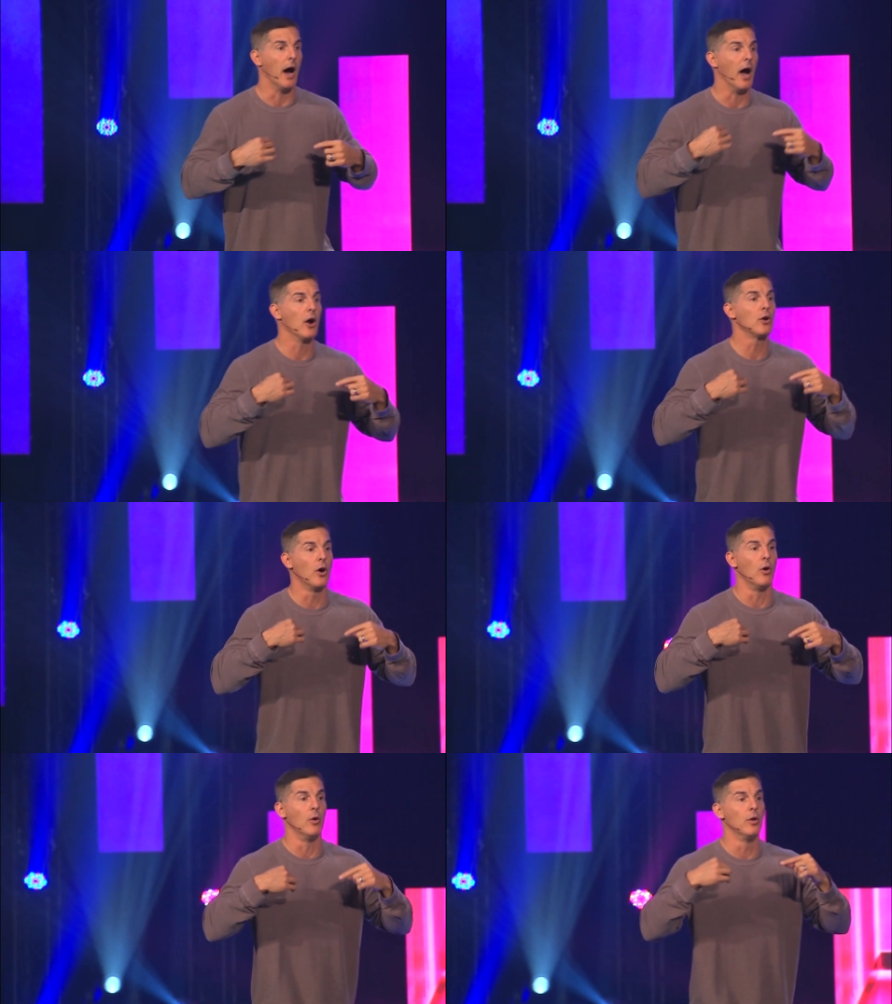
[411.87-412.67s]
our
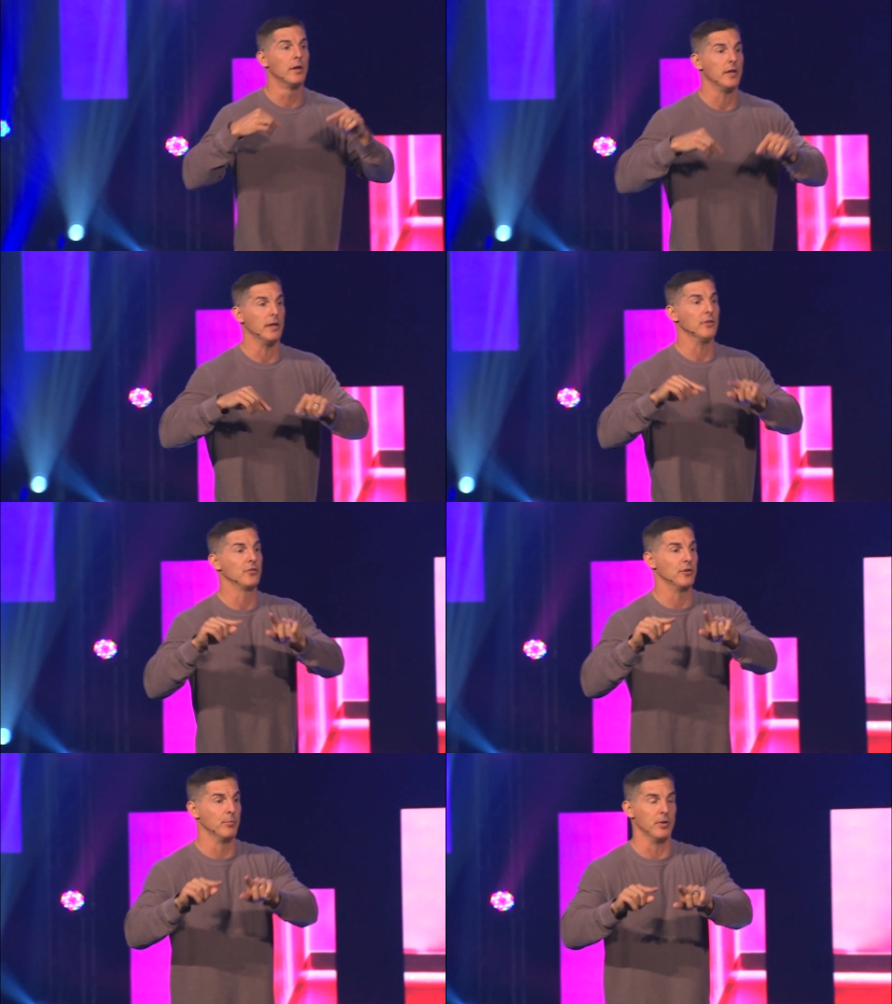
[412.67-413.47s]
goal is
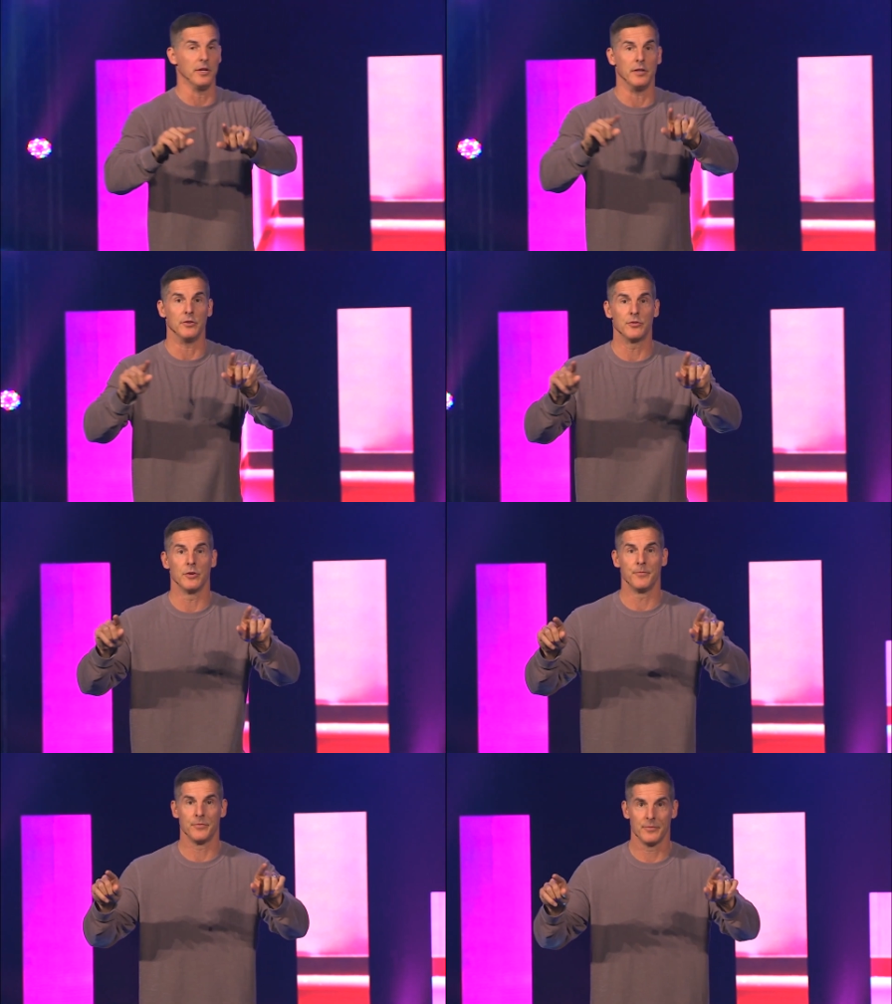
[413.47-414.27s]
to please
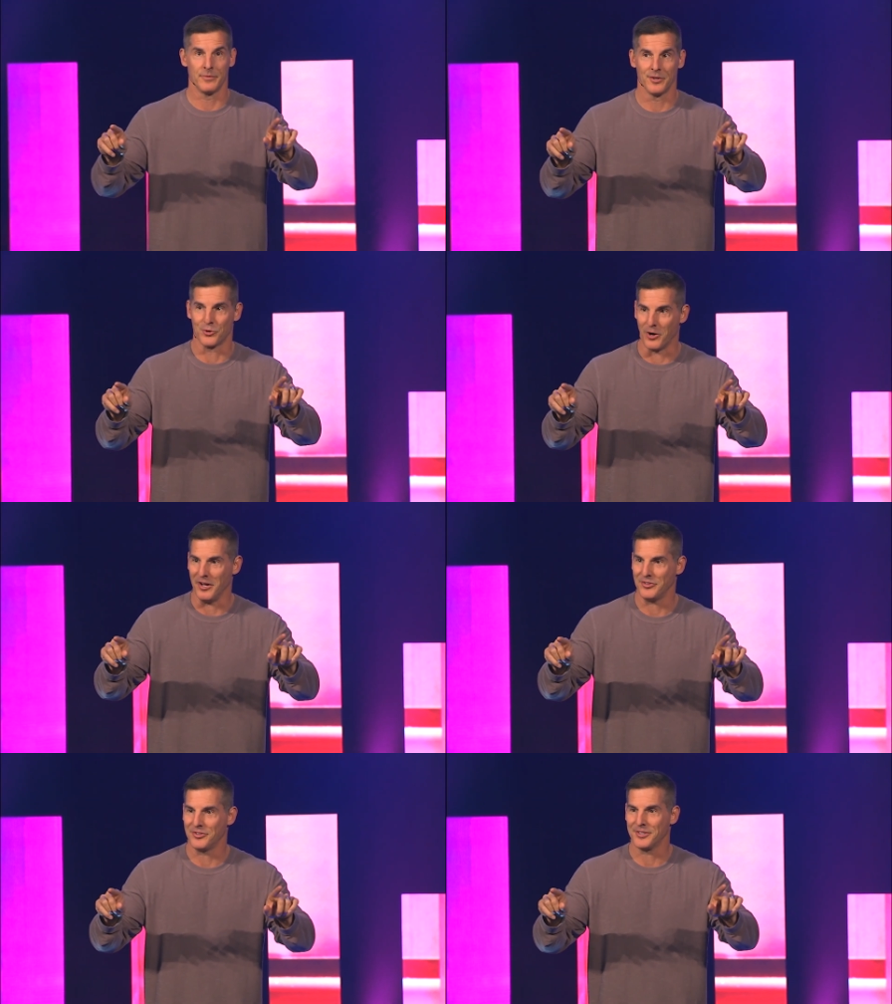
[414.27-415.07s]

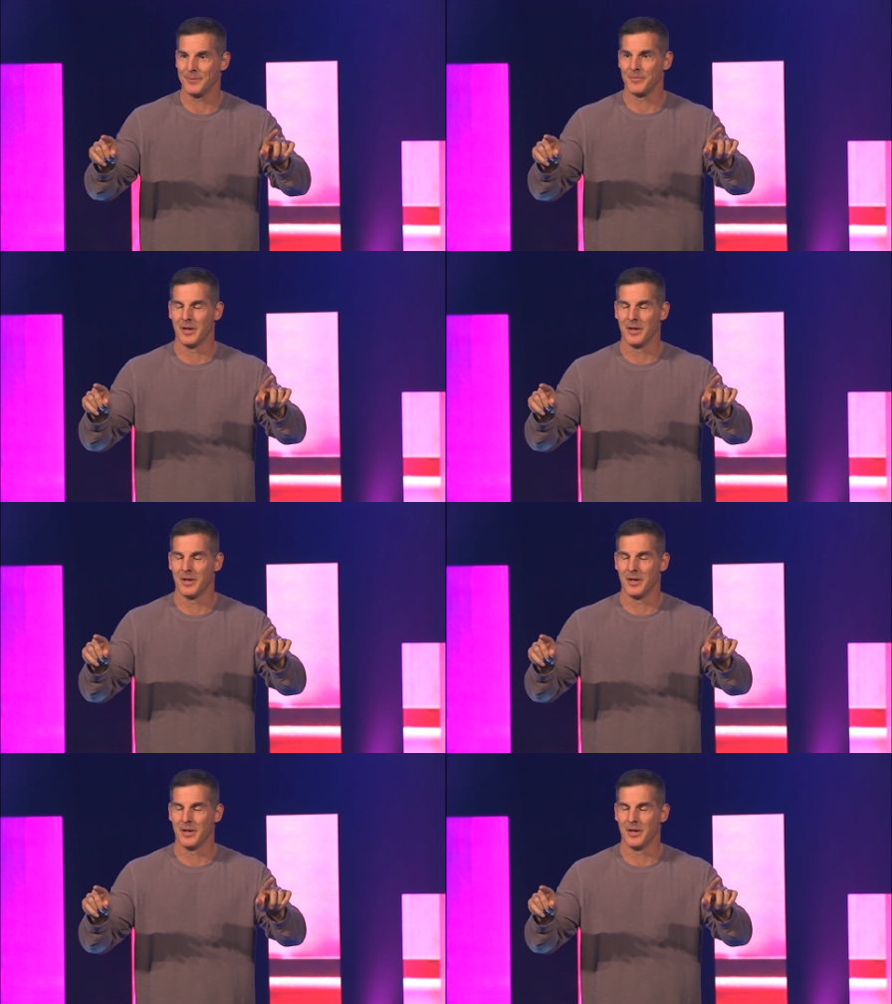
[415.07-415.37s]
Christ.